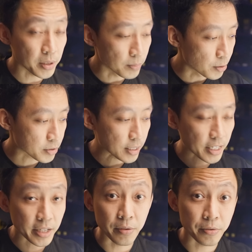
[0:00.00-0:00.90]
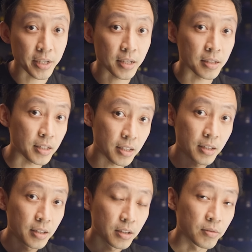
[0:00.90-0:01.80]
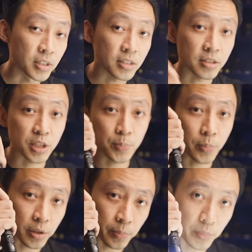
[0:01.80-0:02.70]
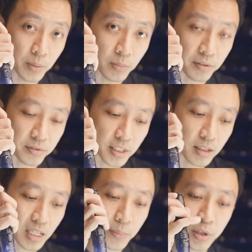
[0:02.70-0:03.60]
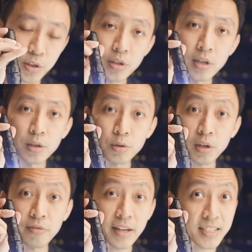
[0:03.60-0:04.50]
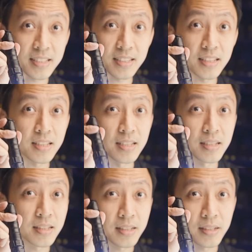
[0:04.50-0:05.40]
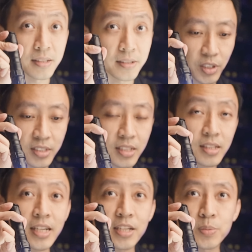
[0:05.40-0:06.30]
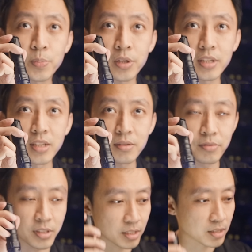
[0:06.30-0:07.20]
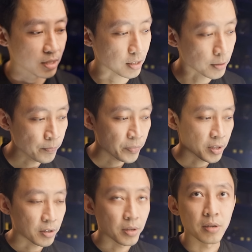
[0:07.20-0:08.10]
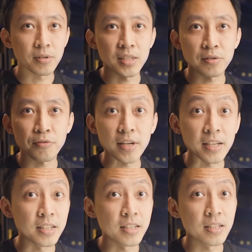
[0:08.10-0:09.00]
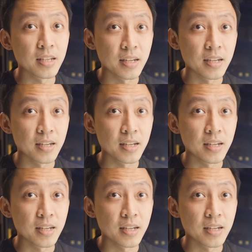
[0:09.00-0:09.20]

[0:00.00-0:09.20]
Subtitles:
beam looks like in reality versus a spot beam of say the MH12SE. You can see the tight spot here versus the rather floody